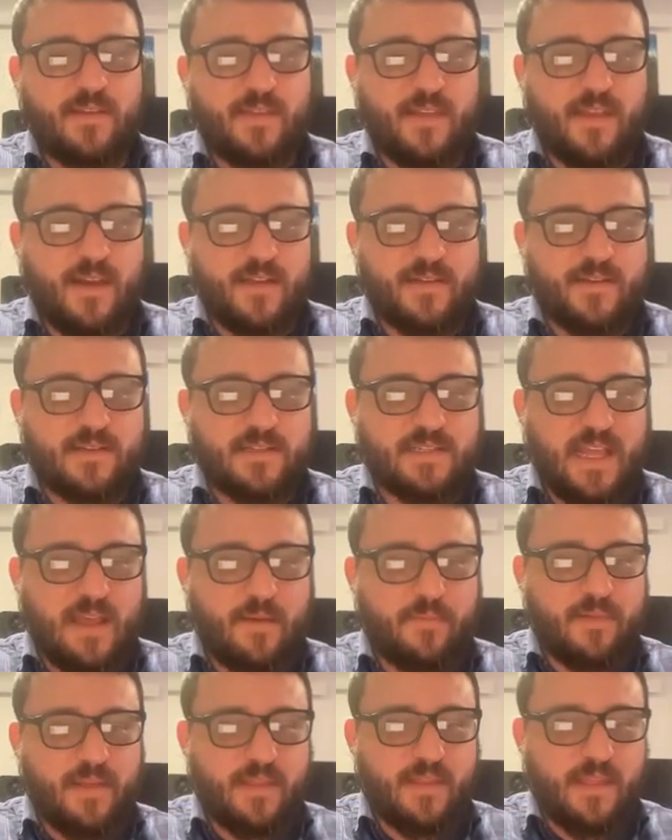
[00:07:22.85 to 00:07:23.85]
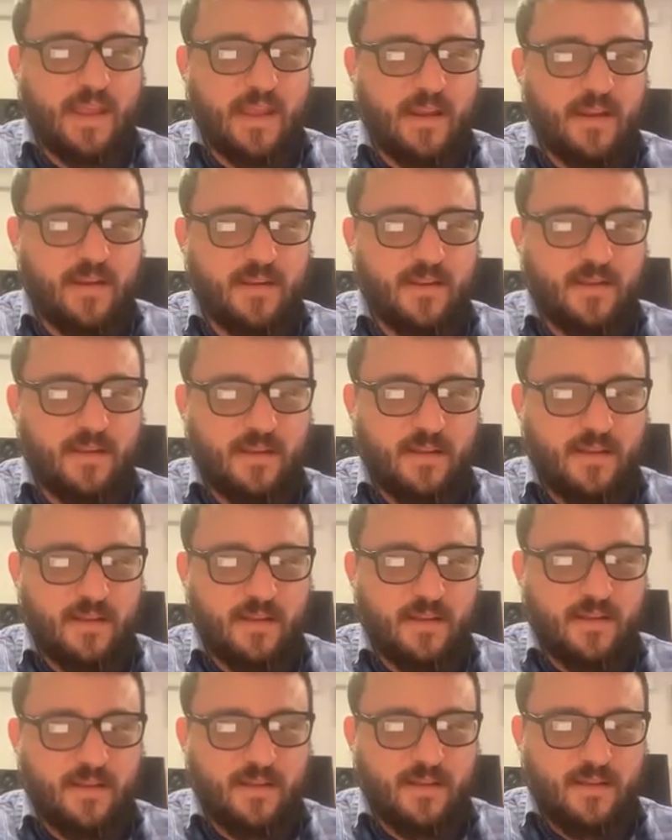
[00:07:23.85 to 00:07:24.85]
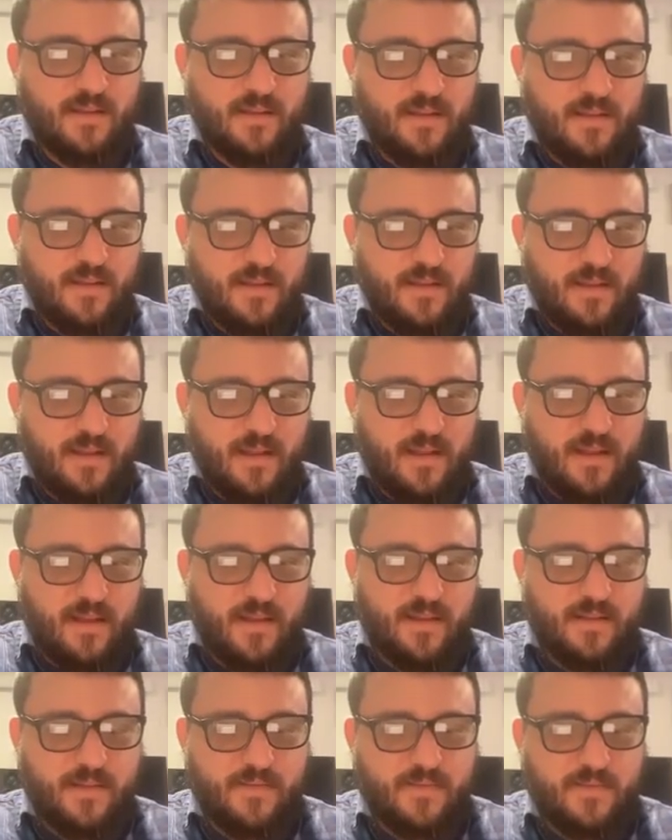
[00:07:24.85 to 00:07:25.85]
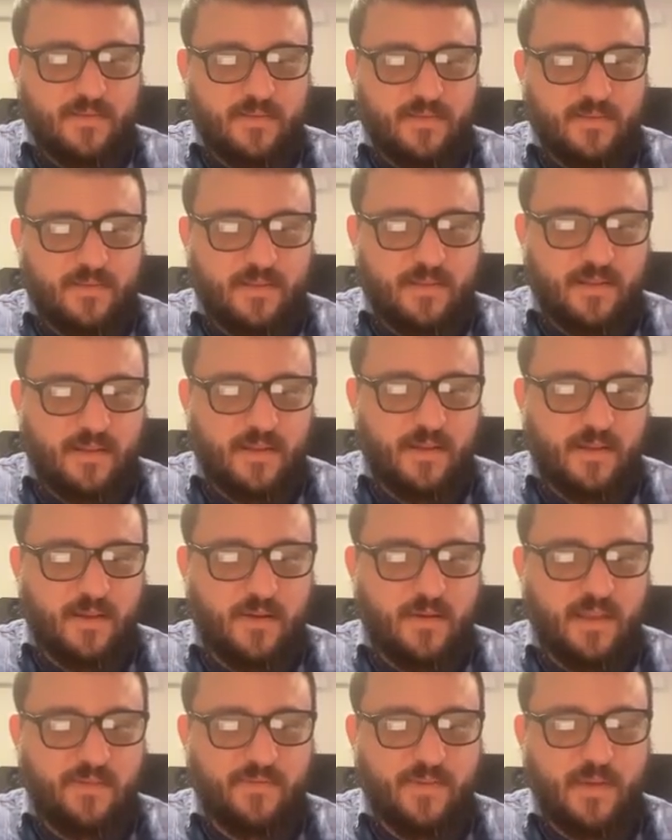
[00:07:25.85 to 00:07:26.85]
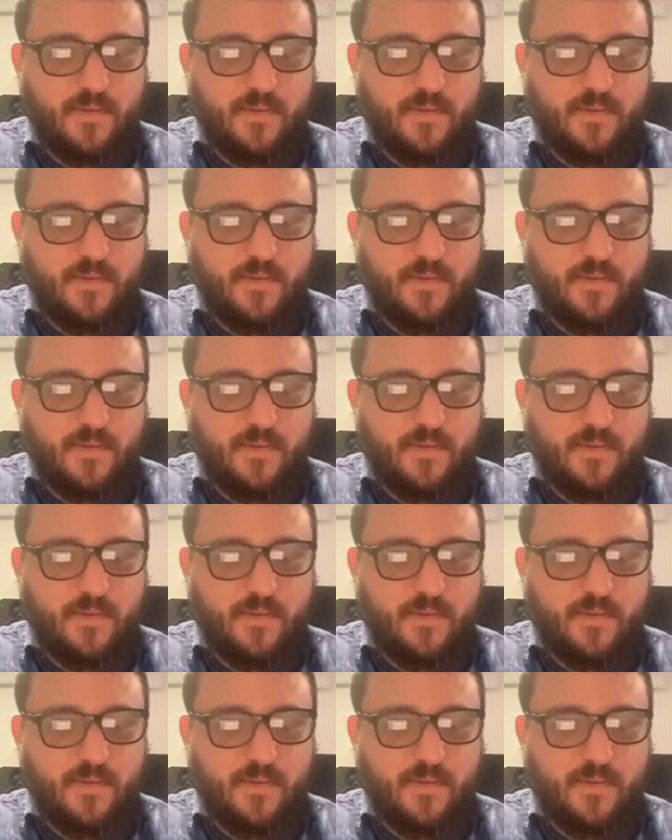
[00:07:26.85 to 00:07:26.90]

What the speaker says: The undersampling there, if